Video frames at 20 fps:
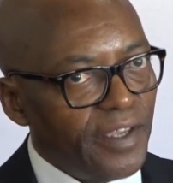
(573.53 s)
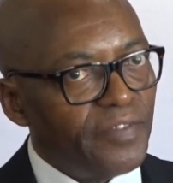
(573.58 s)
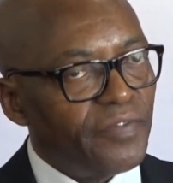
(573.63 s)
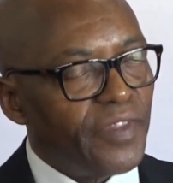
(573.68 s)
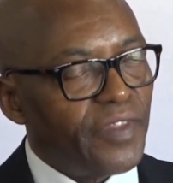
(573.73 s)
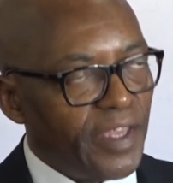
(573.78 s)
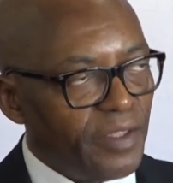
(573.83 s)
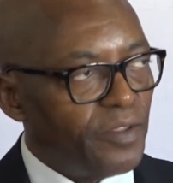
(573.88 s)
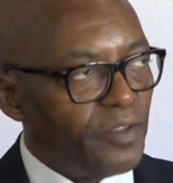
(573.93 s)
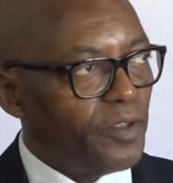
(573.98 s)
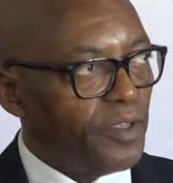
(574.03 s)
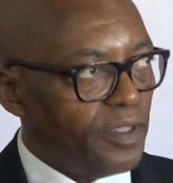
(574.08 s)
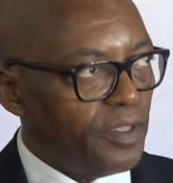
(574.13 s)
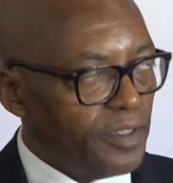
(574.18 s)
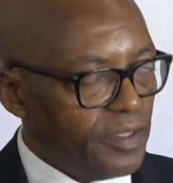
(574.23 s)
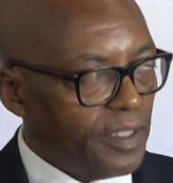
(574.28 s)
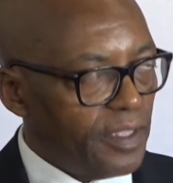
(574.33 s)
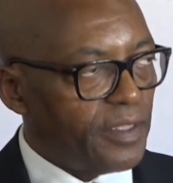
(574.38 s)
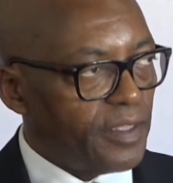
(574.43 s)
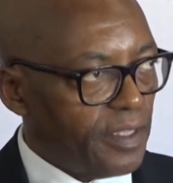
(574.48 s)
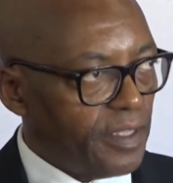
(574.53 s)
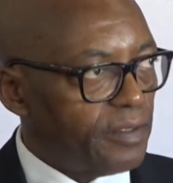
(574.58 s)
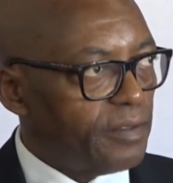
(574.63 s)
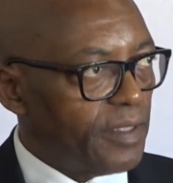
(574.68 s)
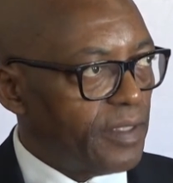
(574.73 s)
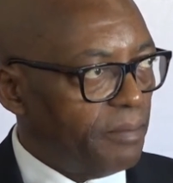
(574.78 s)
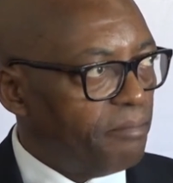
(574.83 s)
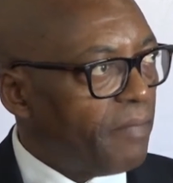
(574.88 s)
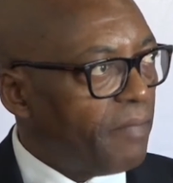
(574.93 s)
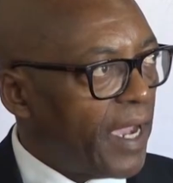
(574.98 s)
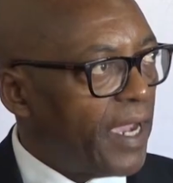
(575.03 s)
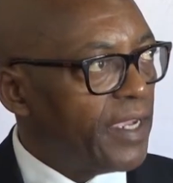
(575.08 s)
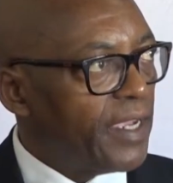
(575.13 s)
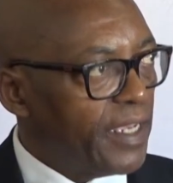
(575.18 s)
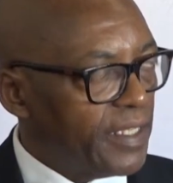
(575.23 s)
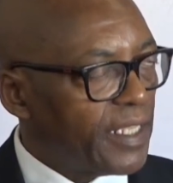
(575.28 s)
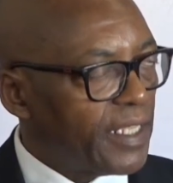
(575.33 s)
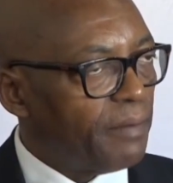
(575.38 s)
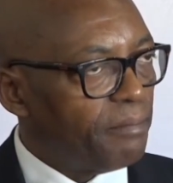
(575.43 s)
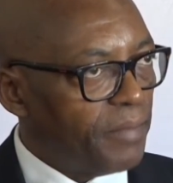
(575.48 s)
and then there
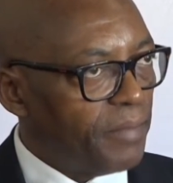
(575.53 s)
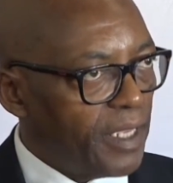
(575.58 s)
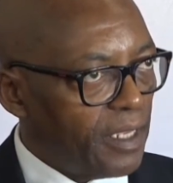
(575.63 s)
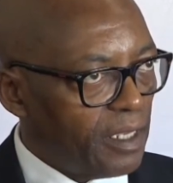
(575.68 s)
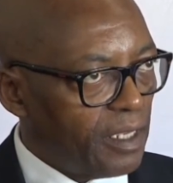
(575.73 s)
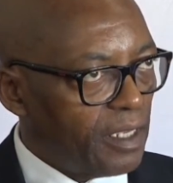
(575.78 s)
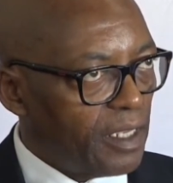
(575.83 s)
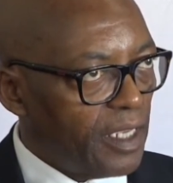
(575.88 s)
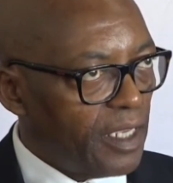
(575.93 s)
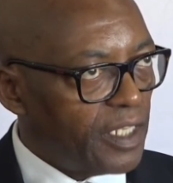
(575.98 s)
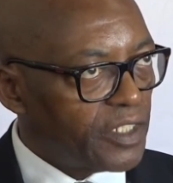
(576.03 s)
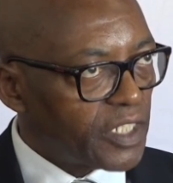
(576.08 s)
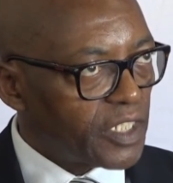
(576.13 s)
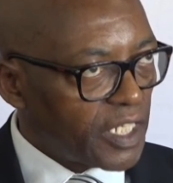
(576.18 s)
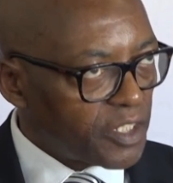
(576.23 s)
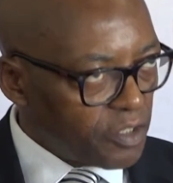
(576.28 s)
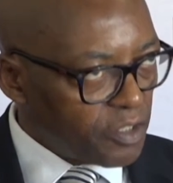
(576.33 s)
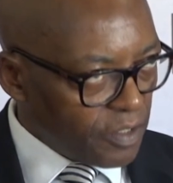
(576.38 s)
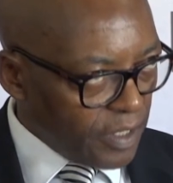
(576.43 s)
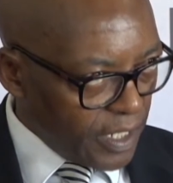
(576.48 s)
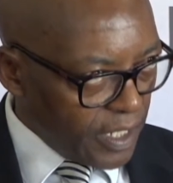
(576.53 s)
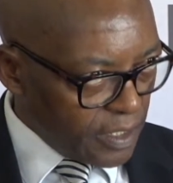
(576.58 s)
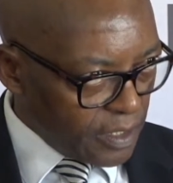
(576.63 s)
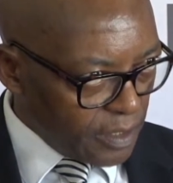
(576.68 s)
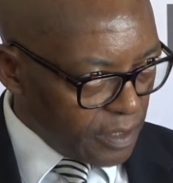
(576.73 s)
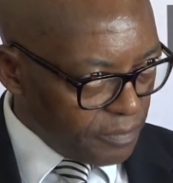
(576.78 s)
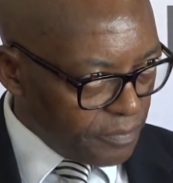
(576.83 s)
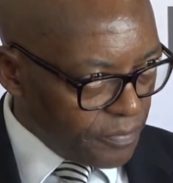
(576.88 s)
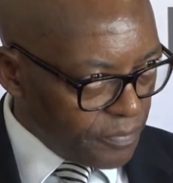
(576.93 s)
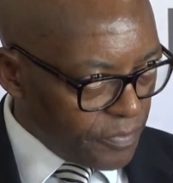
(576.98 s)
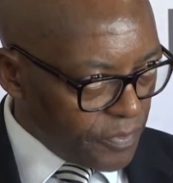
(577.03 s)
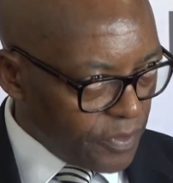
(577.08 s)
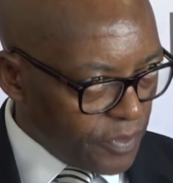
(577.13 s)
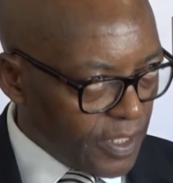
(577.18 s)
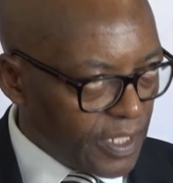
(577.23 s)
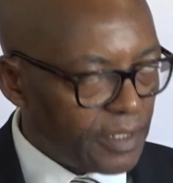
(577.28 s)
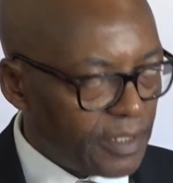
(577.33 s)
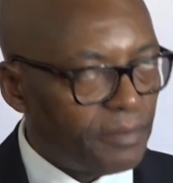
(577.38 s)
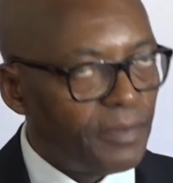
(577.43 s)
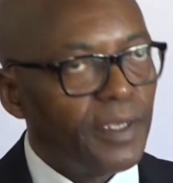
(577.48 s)
might end up being a saturation,
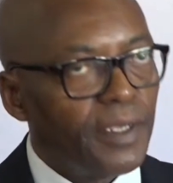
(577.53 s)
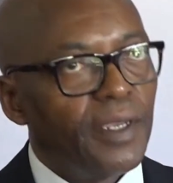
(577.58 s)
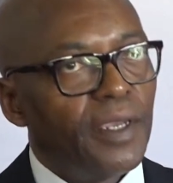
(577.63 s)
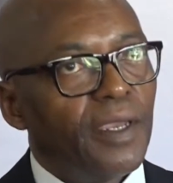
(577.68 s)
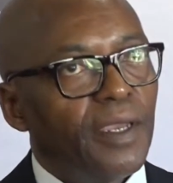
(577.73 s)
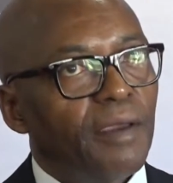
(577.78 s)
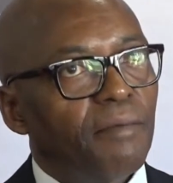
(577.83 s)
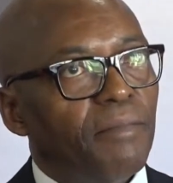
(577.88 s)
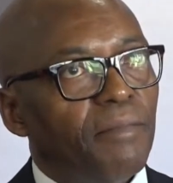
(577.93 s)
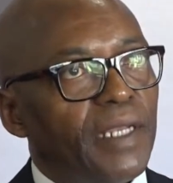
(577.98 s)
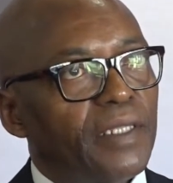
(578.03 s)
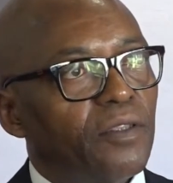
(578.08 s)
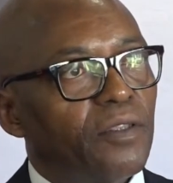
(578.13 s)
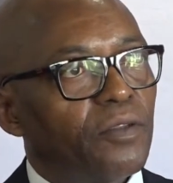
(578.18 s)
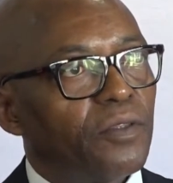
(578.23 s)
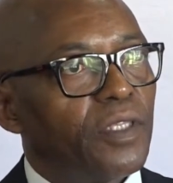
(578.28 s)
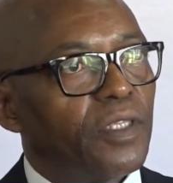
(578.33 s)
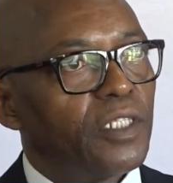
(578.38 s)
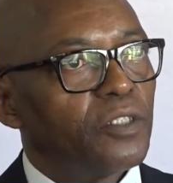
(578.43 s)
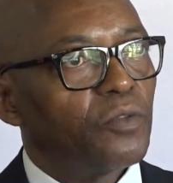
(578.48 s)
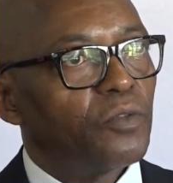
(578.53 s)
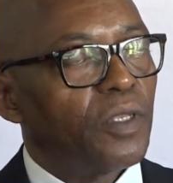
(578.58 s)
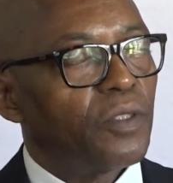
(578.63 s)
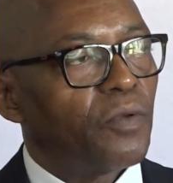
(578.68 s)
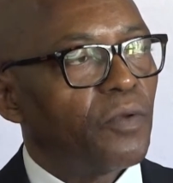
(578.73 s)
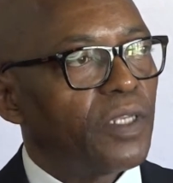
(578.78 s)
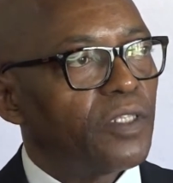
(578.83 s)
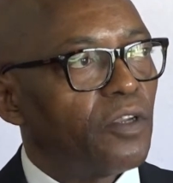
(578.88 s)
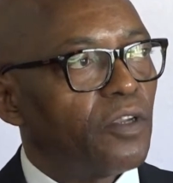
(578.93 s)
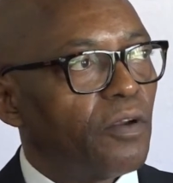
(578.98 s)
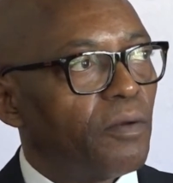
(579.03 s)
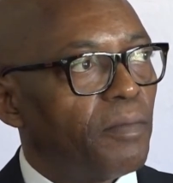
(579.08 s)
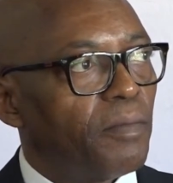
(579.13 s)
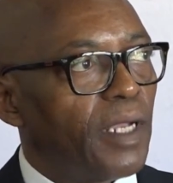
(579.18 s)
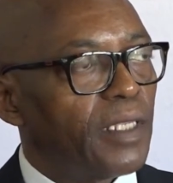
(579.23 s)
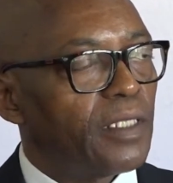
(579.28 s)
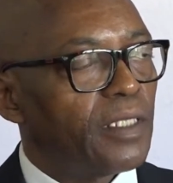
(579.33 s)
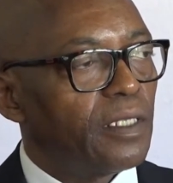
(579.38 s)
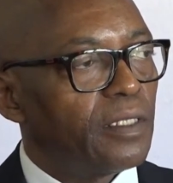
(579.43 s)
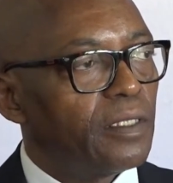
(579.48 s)
right? But on this one, we're talking
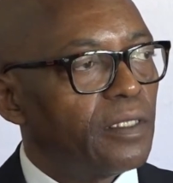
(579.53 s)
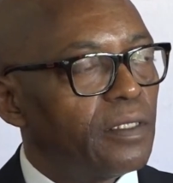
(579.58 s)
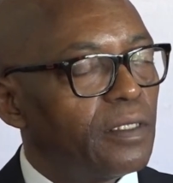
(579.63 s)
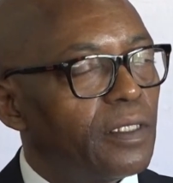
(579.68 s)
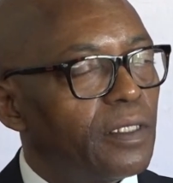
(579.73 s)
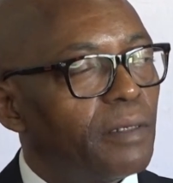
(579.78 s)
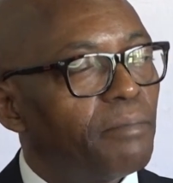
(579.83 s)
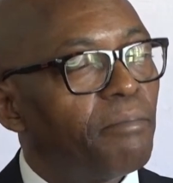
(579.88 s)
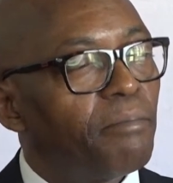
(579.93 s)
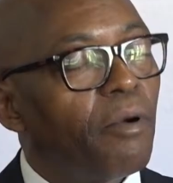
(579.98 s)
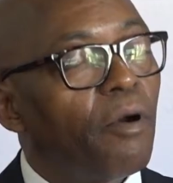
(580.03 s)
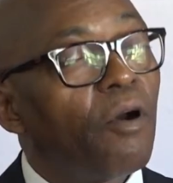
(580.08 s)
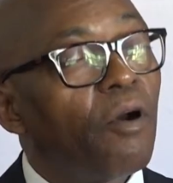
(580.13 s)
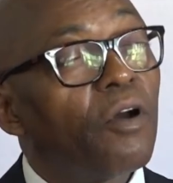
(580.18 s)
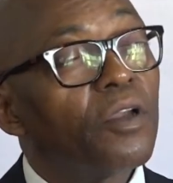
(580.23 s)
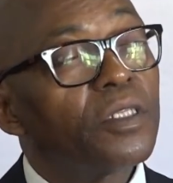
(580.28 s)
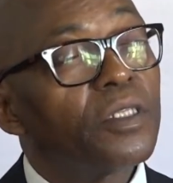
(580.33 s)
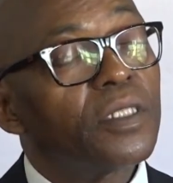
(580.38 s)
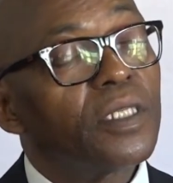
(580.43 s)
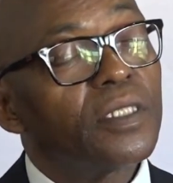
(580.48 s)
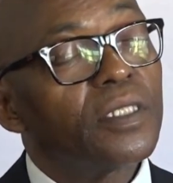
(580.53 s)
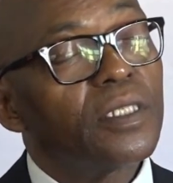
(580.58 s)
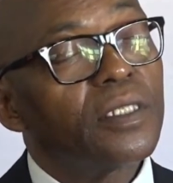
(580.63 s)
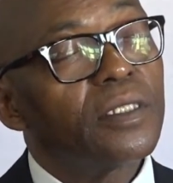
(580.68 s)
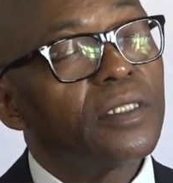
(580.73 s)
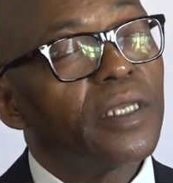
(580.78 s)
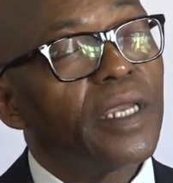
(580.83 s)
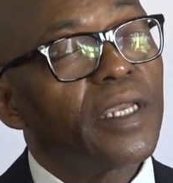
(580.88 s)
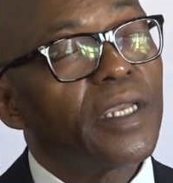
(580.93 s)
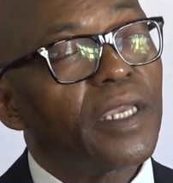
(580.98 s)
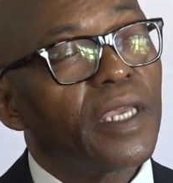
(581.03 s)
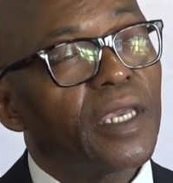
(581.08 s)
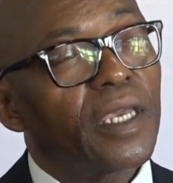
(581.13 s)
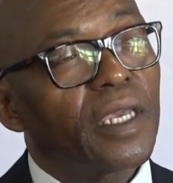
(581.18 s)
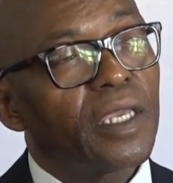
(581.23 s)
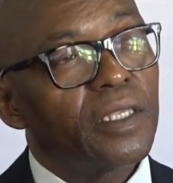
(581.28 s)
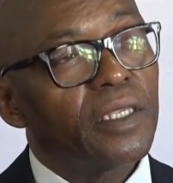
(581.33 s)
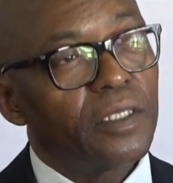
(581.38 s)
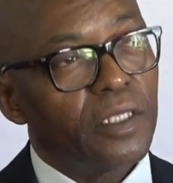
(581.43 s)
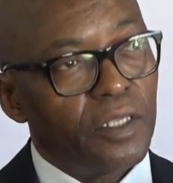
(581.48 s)
about
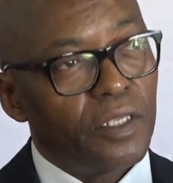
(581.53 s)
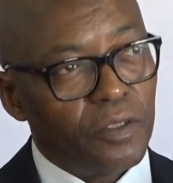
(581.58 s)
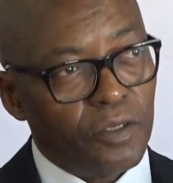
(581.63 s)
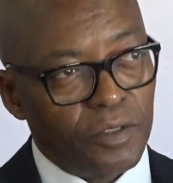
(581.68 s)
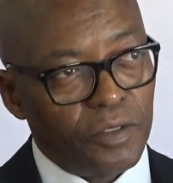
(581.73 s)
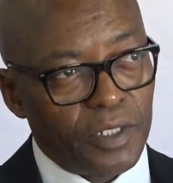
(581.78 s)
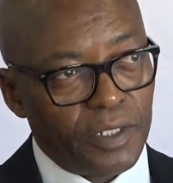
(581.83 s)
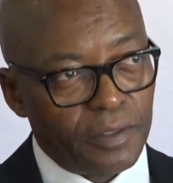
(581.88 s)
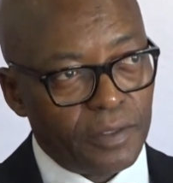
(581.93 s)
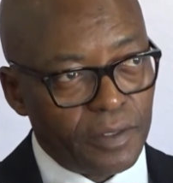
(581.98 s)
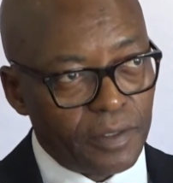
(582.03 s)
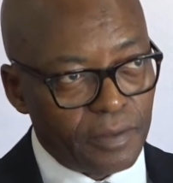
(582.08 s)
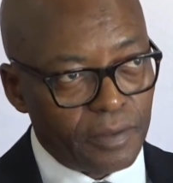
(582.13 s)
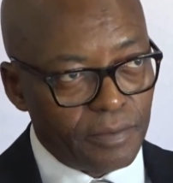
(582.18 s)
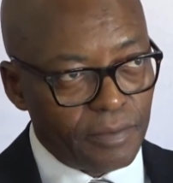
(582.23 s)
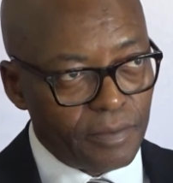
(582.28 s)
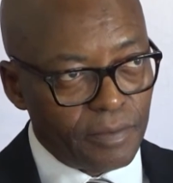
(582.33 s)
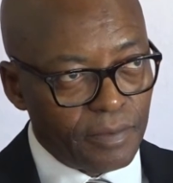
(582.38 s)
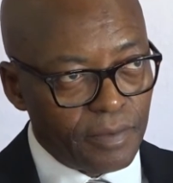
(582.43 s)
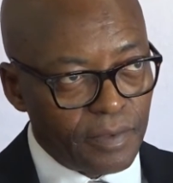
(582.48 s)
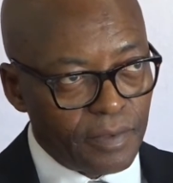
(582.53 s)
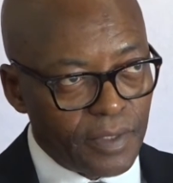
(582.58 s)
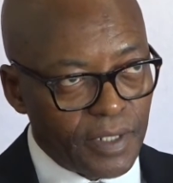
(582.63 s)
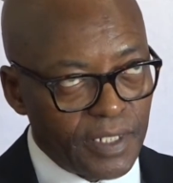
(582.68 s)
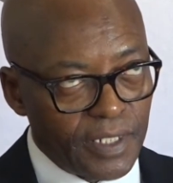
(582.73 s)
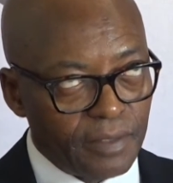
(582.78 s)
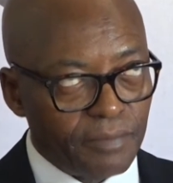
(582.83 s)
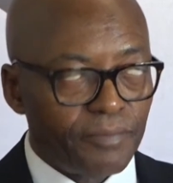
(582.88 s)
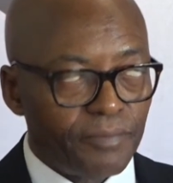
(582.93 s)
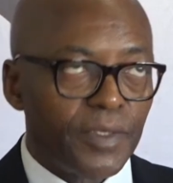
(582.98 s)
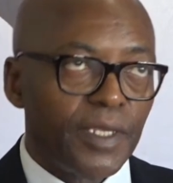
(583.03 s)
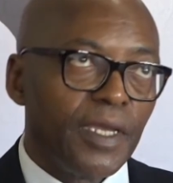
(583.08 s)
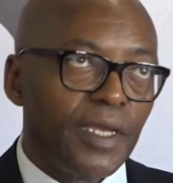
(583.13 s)
deposit-taking institutions, right?